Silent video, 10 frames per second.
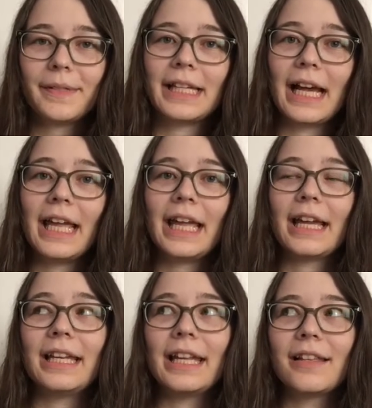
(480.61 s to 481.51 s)

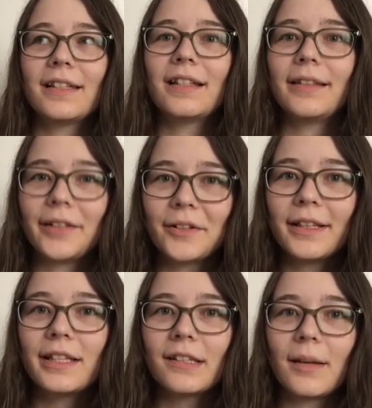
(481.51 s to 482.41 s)
dying and Nesta
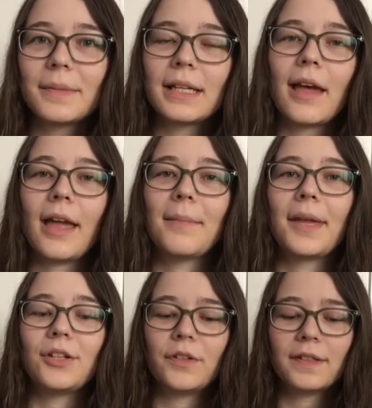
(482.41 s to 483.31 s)
literally stops time
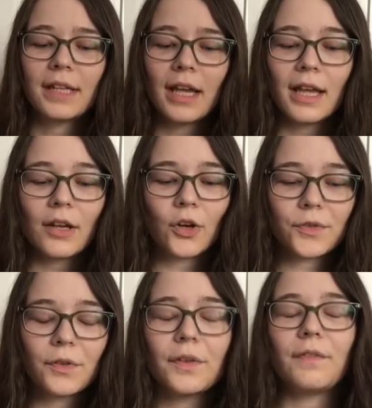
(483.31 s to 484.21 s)
and just
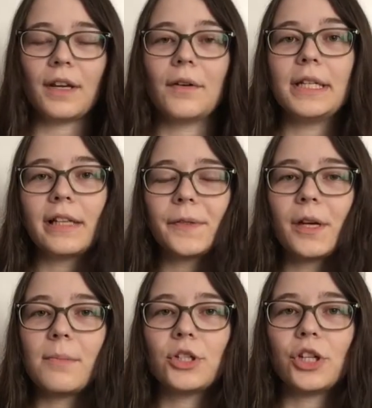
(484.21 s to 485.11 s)
goes over to Feyre and tells her
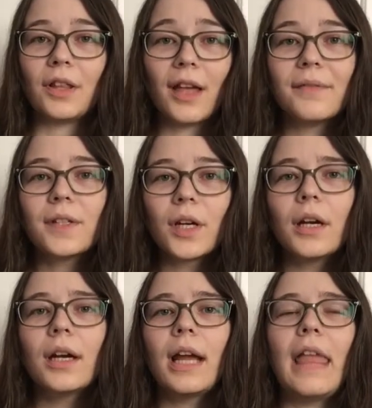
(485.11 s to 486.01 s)
how much she loves
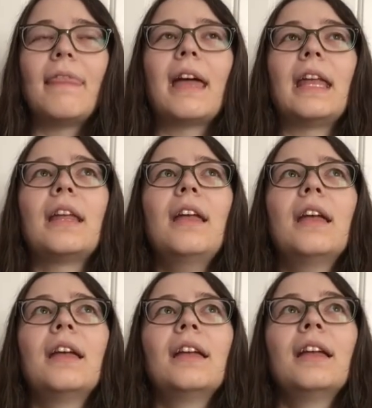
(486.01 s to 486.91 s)
her, and then
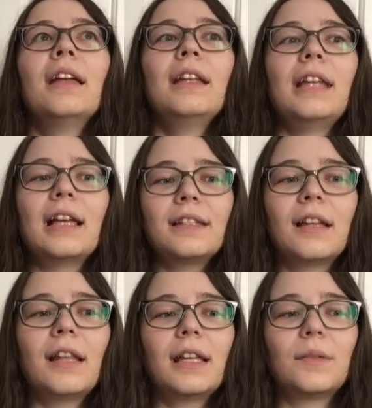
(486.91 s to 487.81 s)

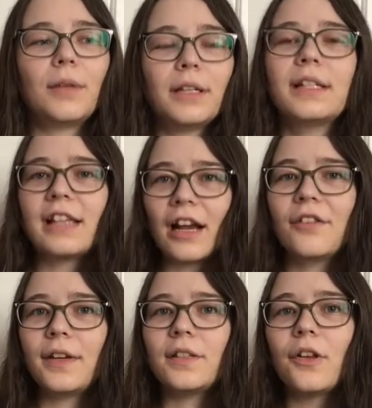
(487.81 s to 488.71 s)
Nesta like is willing to
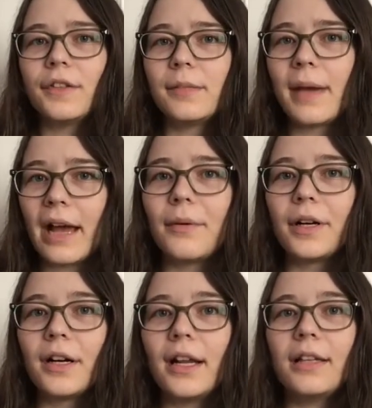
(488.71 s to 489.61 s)
sacrifice all this
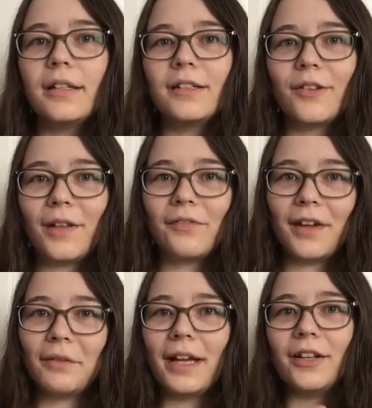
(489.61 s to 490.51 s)
power so that
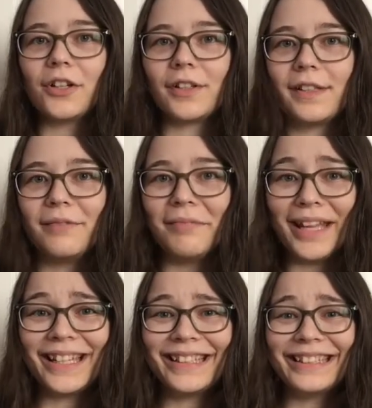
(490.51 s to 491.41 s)
Feyre and her
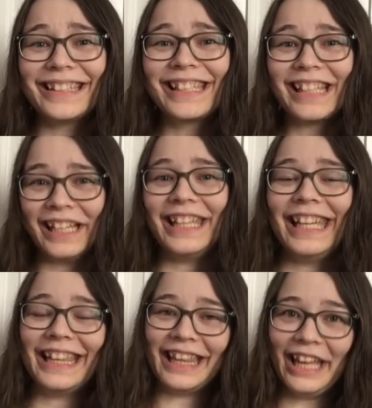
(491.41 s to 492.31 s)
like son
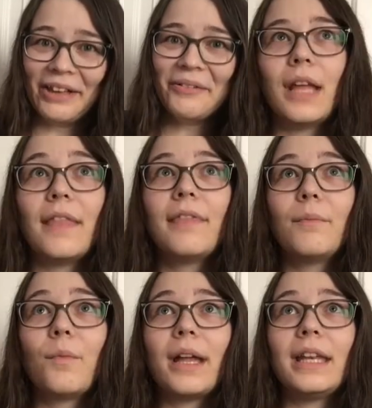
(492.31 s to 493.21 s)
can live.
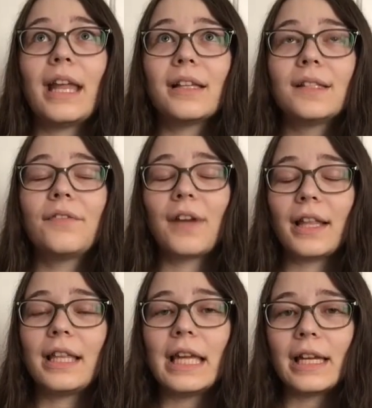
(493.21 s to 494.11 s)
And when Nesta
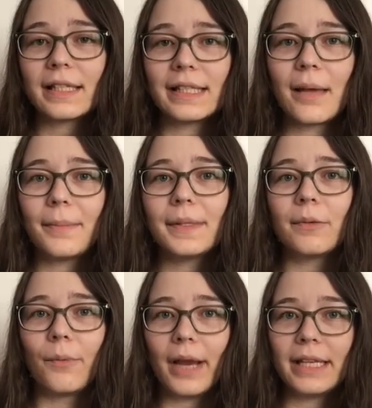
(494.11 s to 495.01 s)
finally accepts
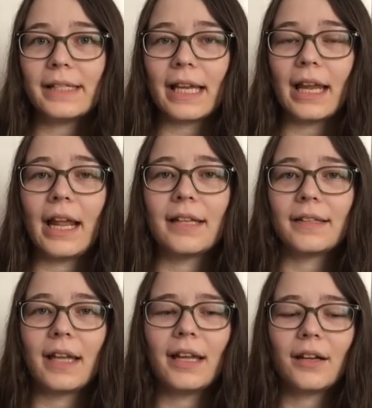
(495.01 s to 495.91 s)
Rhysand
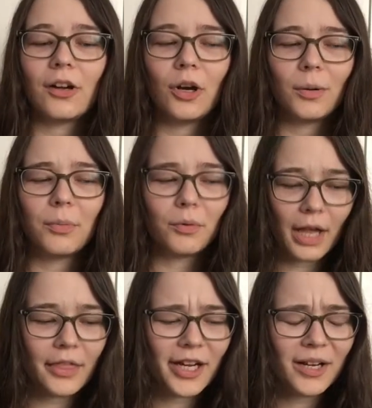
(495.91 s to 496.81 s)
as like her
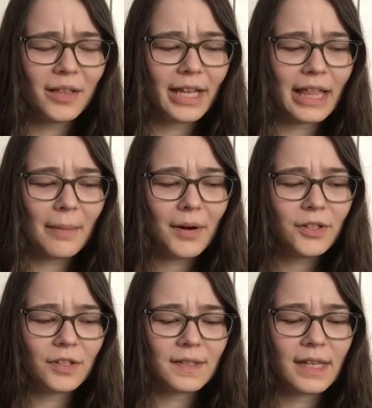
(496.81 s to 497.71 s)
brother, like that
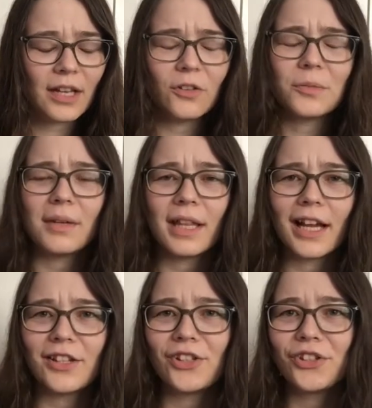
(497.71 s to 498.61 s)
part just killed me. Like,
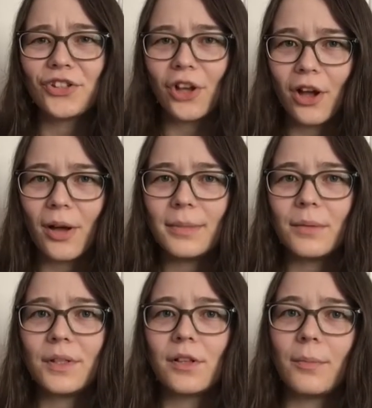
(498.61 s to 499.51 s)
I sobbed.
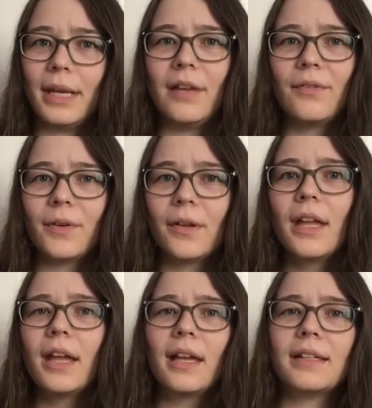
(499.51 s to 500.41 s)
It was so meaningful.
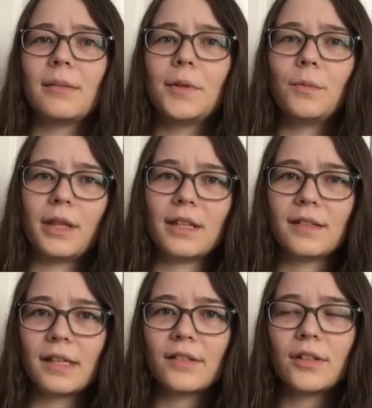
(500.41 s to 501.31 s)
As someone with a
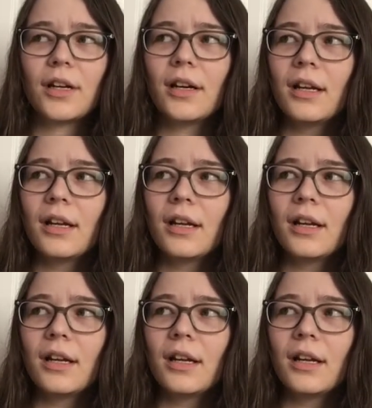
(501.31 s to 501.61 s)
sister,